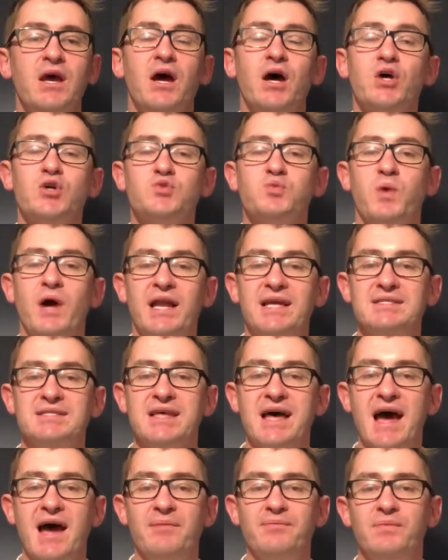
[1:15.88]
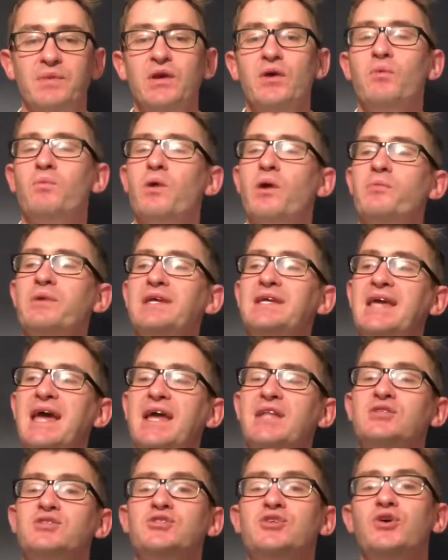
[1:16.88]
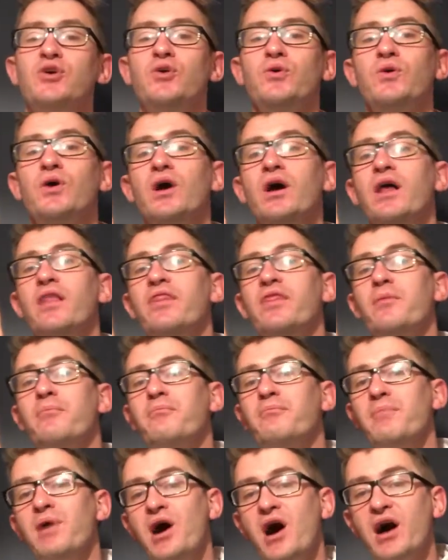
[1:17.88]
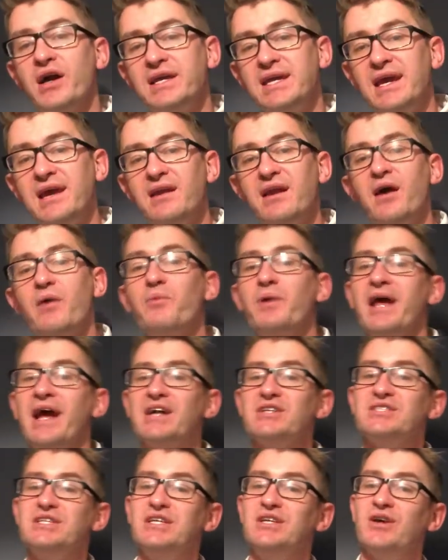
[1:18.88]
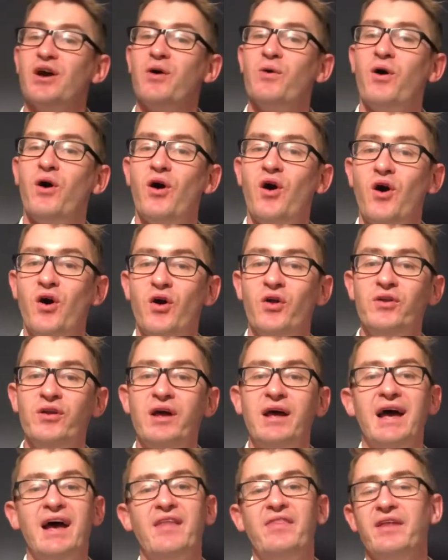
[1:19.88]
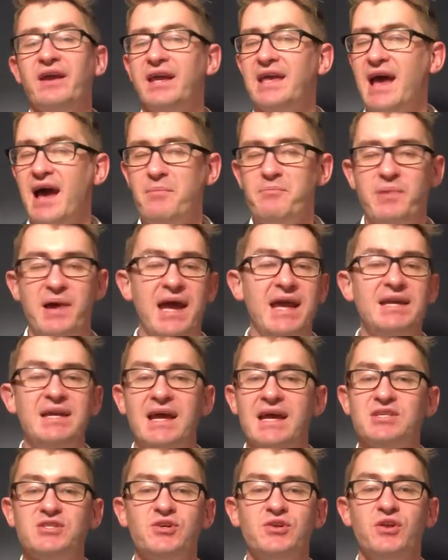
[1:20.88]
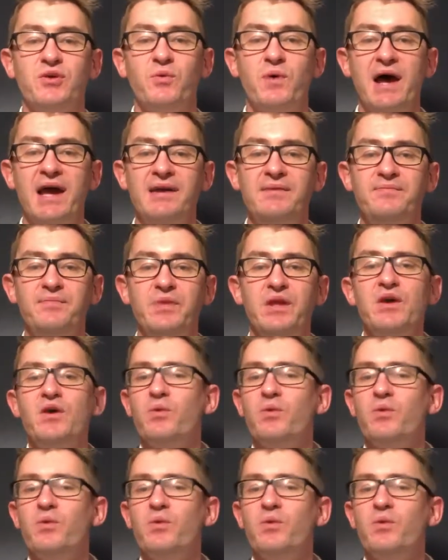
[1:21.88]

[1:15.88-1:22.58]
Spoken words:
As well as that, when we get to the market and we actually go on and the campaign gets underway,